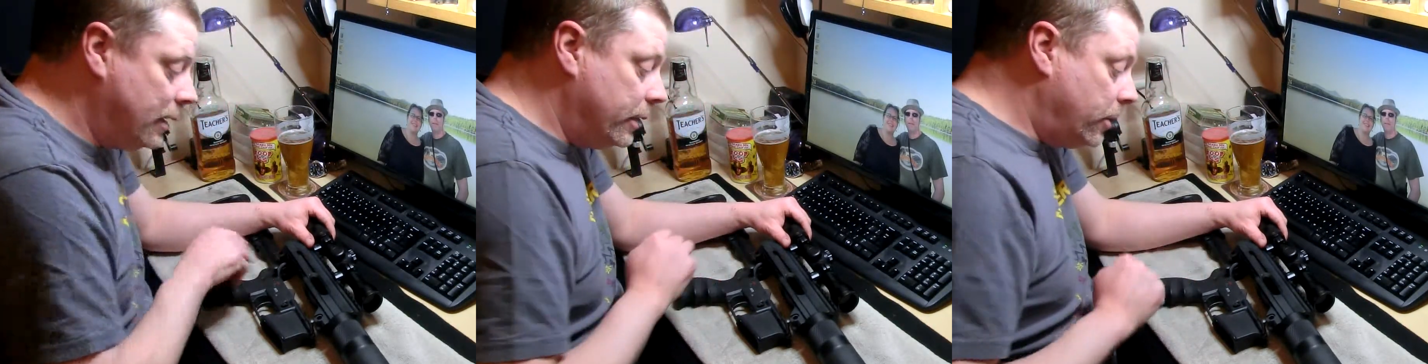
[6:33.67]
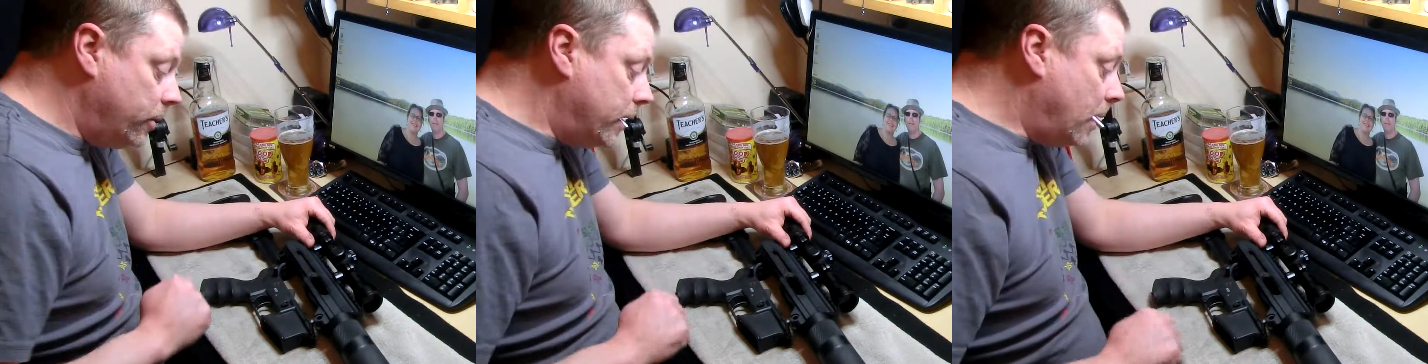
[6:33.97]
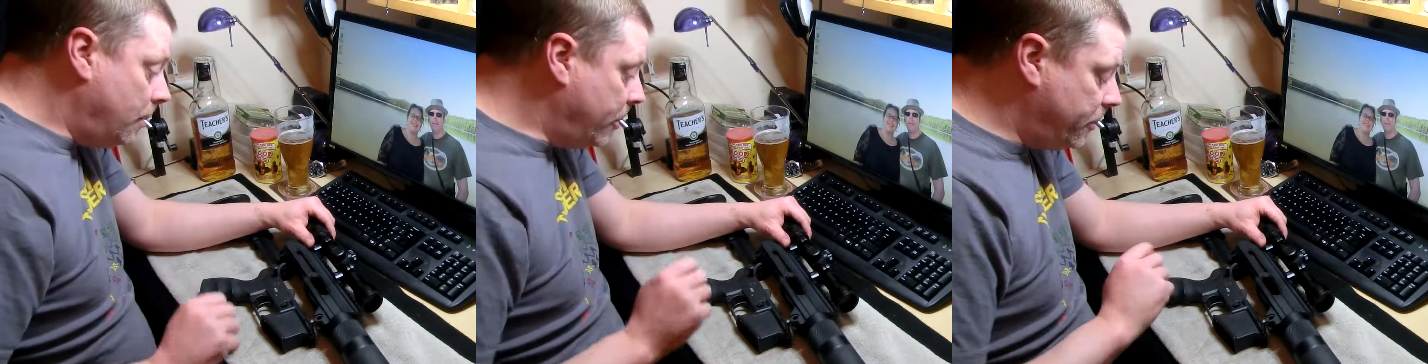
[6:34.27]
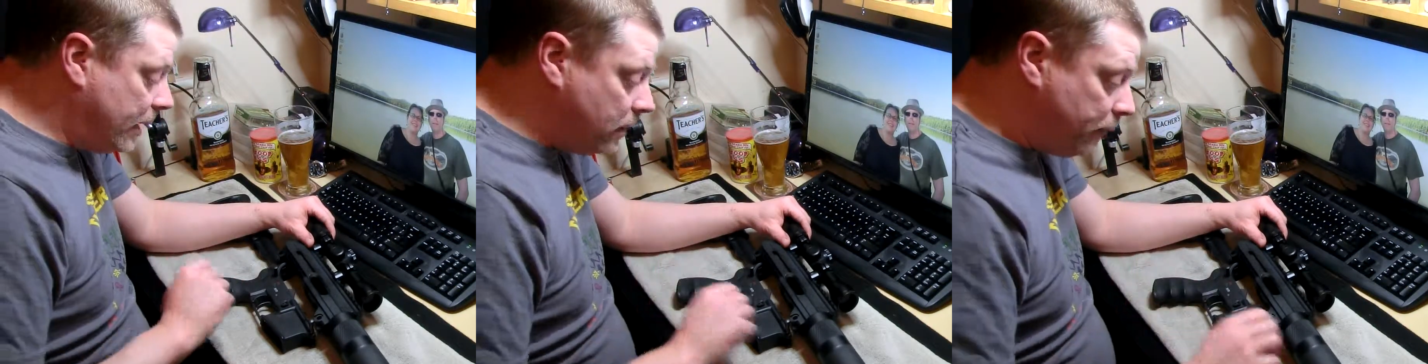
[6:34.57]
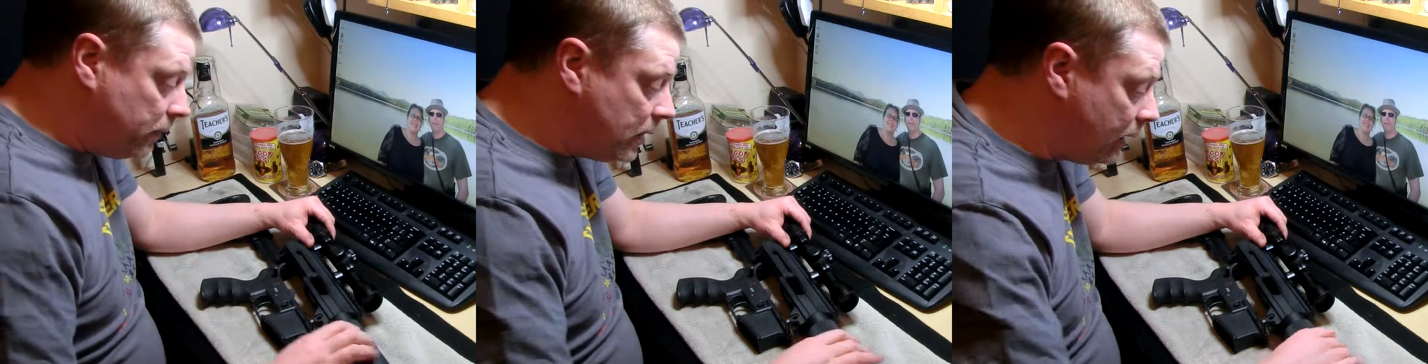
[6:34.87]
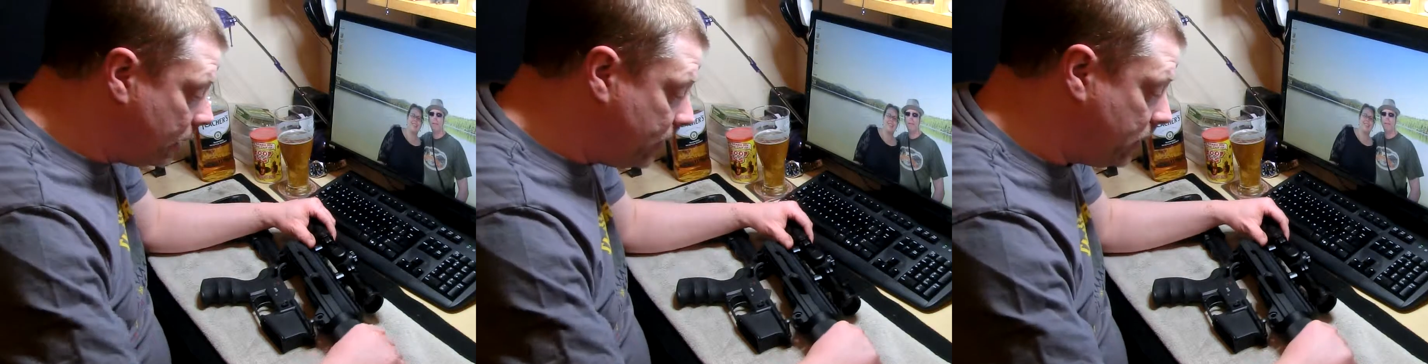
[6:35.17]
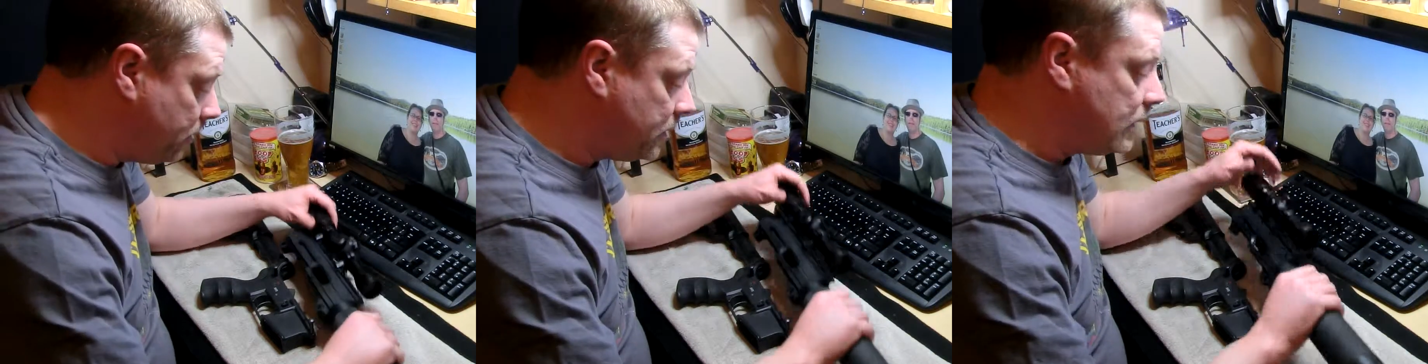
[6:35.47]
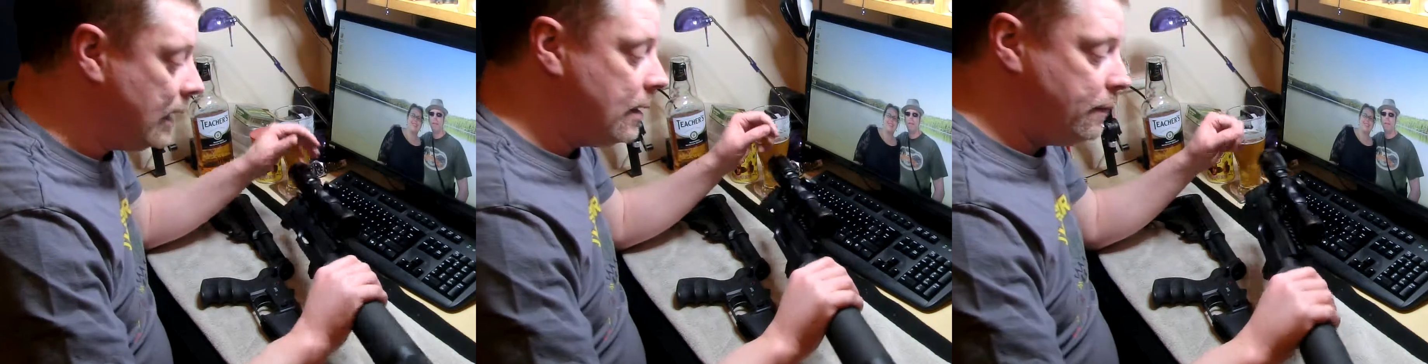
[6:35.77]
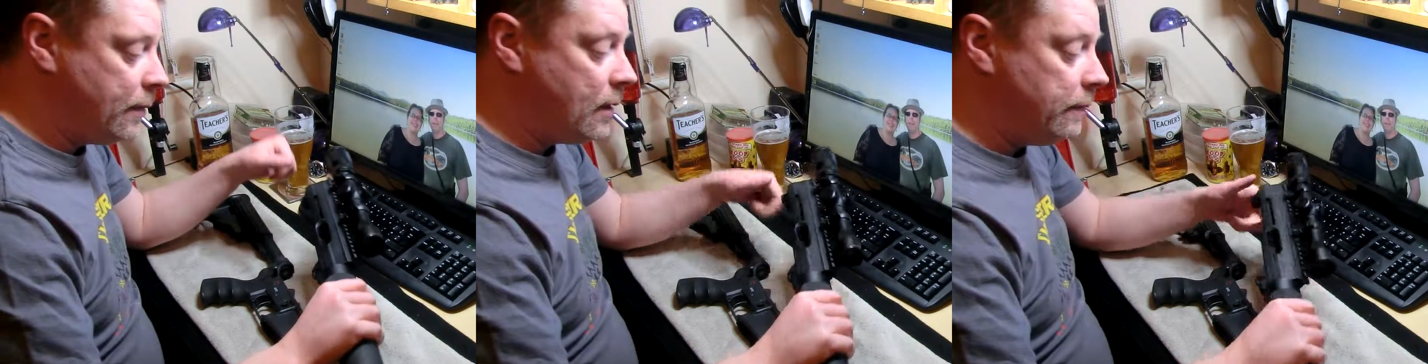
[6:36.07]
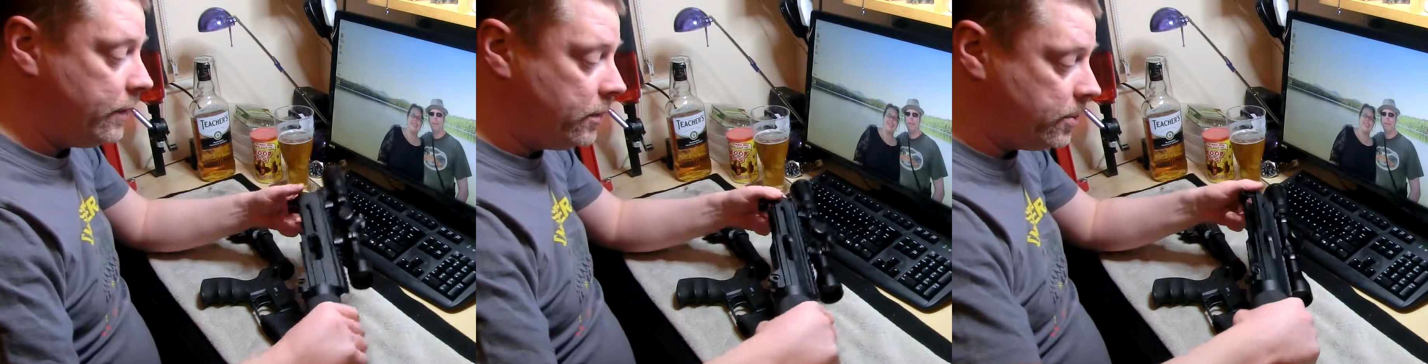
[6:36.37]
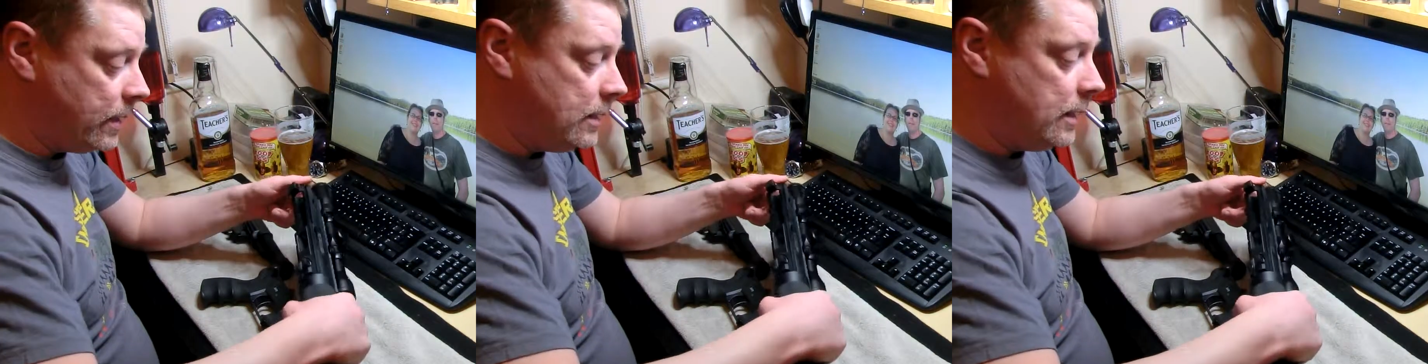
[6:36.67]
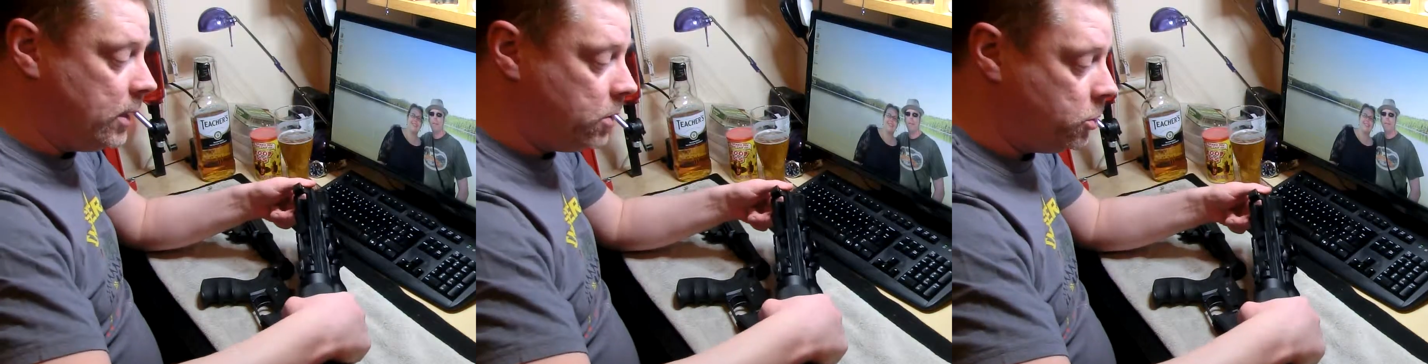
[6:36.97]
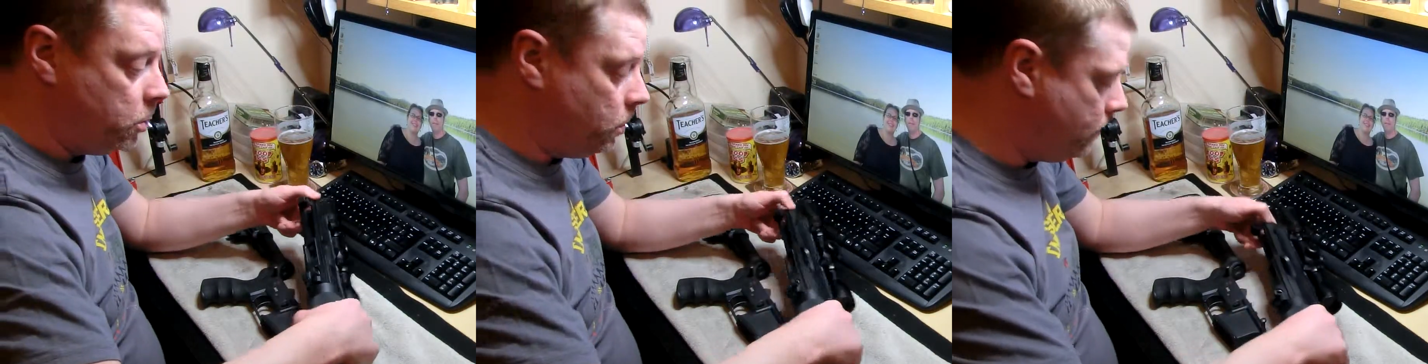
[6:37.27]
No, you can't put an AR-15 lower on a SIG 522.